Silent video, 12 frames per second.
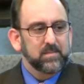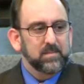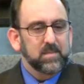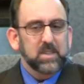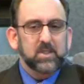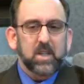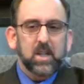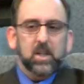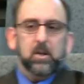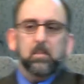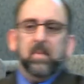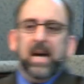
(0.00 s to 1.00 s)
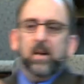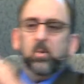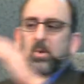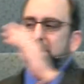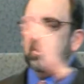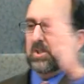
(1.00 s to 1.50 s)
You see, a little
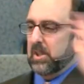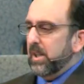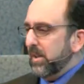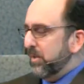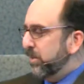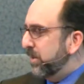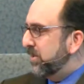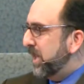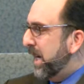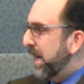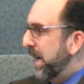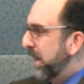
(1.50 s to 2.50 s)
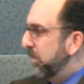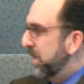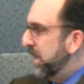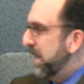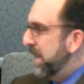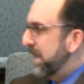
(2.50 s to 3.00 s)
backwards look through time
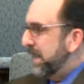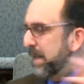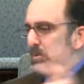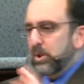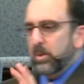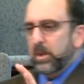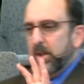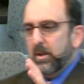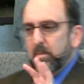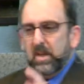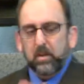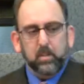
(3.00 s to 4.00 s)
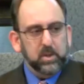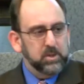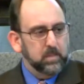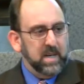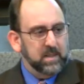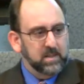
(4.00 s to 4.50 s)
gives you a little bit of
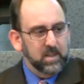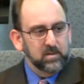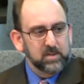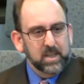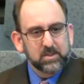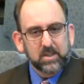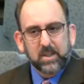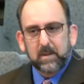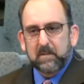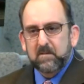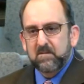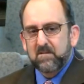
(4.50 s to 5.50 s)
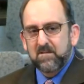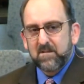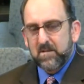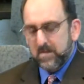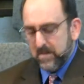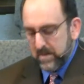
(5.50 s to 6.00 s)
perspective, doesn't it?
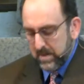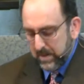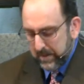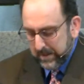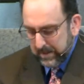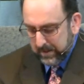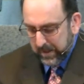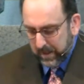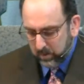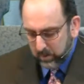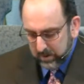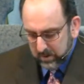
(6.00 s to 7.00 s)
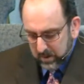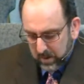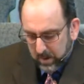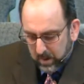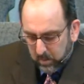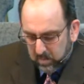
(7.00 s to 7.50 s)
God was
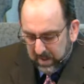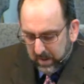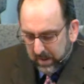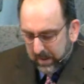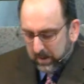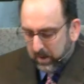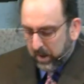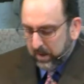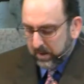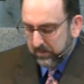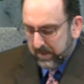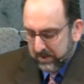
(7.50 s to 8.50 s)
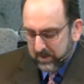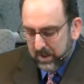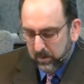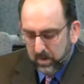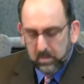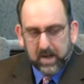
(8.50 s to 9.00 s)
behind all of this, and it
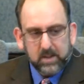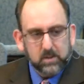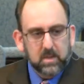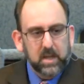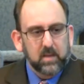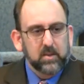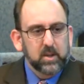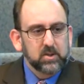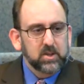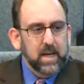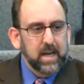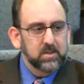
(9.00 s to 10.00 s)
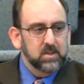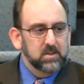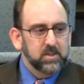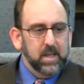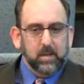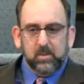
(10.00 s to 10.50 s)
reminds me of those guys that
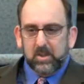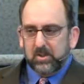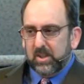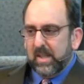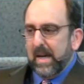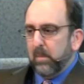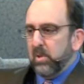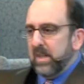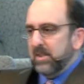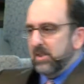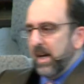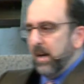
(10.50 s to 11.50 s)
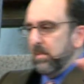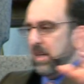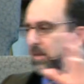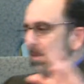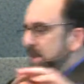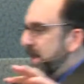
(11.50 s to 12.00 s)
set up those elaborate
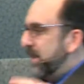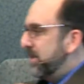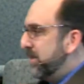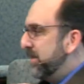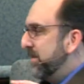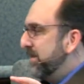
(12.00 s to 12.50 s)
domino things,